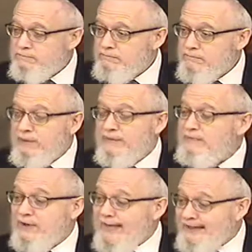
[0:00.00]
No, but if
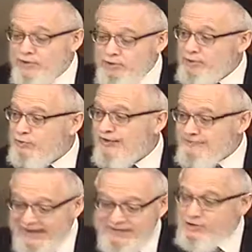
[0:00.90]
you can't use Yerushalayim,
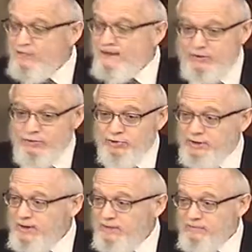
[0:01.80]
then it has no value, Yerushalayim.